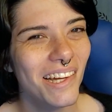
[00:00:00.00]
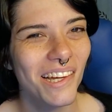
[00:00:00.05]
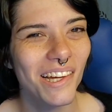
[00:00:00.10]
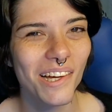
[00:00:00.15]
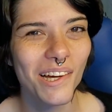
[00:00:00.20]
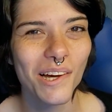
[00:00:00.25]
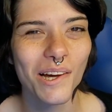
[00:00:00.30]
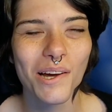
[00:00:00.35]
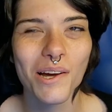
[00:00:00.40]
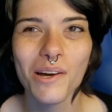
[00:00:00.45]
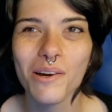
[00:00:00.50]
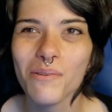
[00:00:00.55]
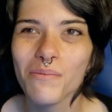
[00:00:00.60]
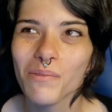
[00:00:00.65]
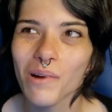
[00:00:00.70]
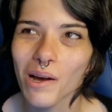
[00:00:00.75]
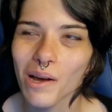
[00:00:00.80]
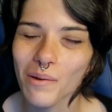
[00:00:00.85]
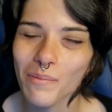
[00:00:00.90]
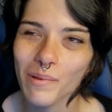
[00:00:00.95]

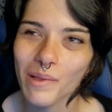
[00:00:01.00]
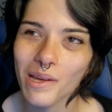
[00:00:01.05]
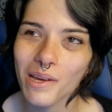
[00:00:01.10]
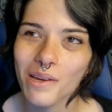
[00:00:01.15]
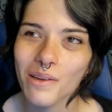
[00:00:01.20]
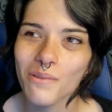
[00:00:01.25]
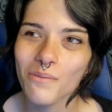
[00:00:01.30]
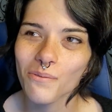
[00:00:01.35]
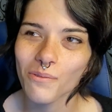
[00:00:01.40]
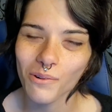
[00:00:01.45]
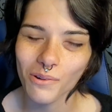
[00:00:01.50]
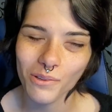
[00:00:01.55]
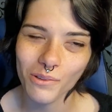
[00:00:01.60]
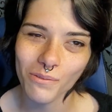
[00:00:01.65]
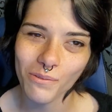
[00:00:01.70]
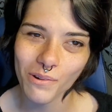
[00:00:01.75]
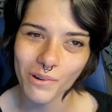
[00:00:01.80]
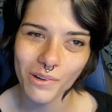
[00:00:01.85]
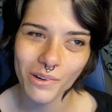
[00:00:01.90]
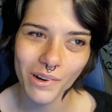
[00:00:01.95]
I played World of
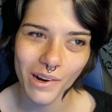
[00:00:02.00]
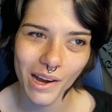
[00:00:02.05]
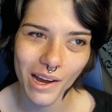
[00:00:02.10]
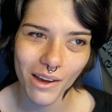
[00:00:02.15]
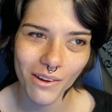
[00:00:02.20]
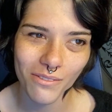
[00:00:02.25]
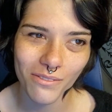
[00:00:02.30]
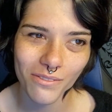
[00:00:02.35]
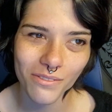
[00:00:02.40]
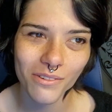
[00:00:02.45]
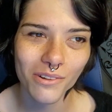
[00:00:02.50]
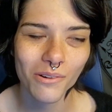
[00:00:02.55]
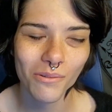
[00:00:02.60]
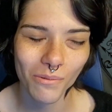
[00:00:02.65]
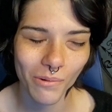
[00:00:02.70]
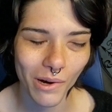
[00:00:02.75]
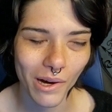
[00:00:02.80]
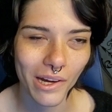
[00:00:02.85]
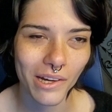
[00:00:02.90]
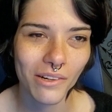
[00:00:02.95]
Warcraft for a
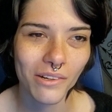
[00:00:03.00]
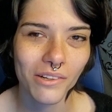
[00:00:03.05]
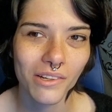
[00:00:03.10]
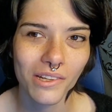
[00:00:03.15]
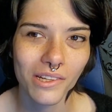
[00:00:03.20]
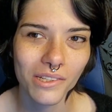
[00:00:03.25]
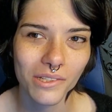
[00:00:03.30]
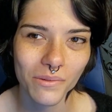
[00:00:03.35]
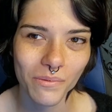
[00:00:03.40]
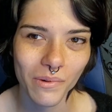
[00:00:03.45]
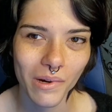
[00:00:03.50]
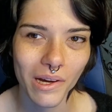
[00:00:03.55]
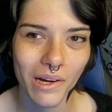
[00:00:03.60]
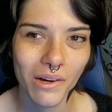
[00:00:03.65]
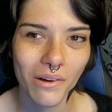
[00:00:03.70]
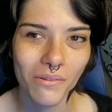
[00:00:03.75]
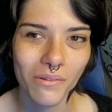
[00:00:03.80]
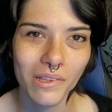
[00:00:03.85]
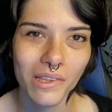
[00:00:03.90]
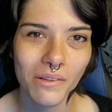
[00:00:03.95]
while as
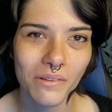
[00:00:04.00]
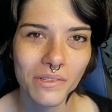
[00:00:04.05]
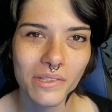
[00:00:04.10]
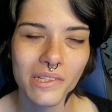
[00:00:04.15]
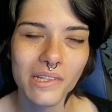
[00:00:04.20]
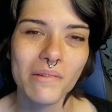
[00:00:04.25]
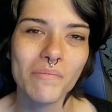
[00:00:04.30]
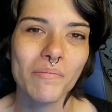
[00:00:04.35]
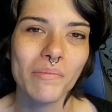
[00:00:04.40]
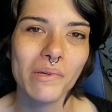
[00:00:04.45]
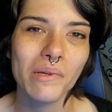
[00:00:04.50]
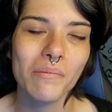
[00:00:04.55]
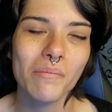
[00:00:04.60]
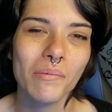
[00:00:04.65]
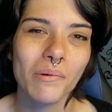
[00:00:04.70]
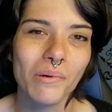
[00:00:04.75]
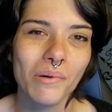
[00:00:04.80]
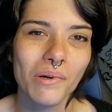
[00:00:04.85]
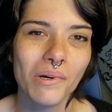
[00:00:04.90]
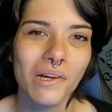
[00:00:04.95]
well with those same
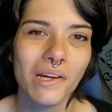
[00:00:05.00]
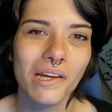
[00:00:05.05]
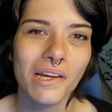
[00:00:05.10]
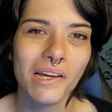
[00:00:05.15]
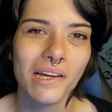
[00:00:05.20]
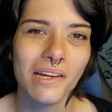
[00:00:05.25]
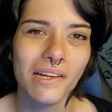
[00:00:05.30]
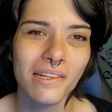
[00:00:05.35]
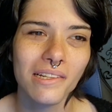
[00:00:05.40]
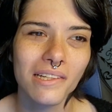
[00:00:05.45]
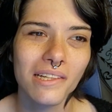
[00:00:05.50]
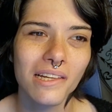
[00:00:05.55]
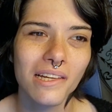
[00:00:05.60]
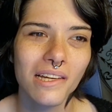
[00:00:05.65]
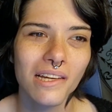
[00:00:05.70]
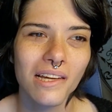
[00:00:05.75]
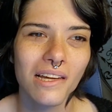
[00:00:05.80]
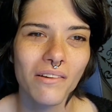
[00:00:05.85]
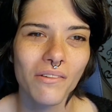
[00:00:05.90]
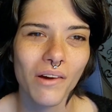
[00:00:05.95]
people, and
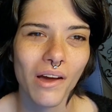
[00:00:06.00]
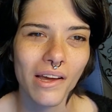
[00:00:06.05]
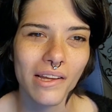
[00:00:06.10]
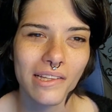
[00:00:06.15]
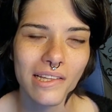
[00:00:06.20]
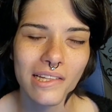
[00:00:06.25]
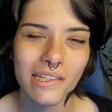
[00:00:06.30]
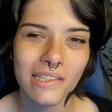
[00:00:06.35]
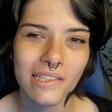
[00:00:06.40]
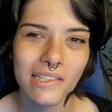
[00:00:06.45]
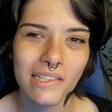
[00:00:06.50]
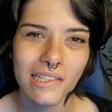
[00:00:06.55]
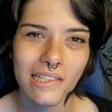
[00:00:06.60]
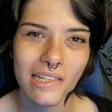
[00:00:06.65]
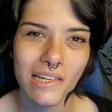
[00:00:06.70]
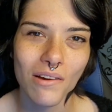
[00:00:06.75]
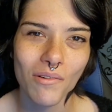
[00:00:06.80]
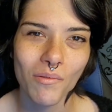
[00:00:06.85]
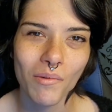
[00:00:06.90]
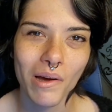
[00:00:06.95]
I didn't
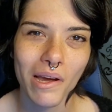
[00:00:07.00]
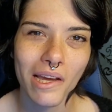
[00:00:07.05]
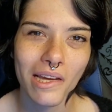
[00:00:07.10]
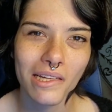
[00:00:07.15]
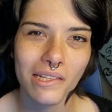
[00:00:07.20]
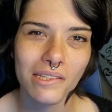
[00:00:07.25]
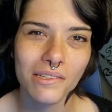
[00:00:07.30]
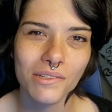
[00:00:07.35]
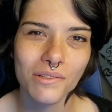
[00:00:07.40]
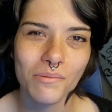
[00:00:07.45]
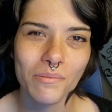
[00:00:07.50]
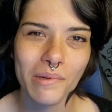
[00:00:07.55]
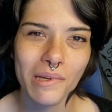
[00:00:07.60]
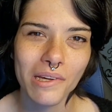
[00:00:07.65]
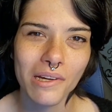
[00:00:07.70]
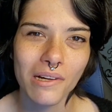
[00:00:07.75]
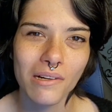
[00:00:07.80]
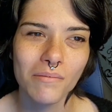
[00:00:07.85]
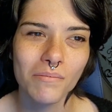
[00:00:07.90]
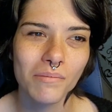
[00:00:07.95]
see a way to
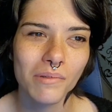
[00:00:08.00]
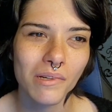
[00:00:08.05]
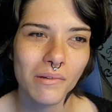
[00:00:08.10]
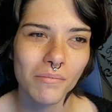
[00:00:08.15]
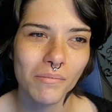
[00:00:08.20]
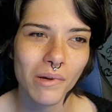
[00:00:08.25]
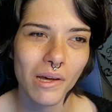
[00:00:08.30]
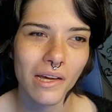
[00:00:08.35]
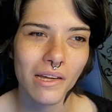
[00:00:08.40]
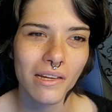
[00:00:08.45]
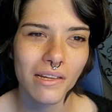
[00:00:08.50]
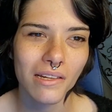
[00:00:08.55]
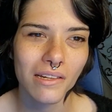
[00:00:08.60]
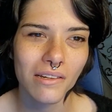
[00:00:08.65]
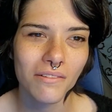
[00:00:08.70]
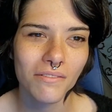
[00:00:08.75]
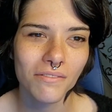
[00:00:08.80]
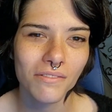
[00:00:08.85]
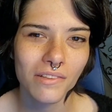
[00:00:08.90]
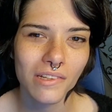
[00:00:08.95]
become
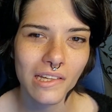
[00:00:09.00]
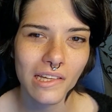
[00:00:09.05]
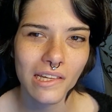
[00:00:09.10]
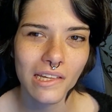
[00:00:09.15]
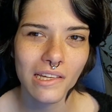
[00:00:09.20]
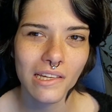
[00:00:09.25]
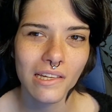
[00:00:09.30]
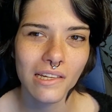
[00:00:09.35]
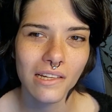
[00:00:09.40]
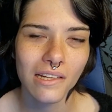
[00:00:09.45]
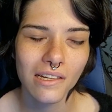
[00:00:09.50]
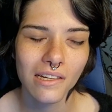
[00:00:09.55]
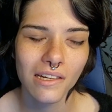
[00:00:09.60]
competitively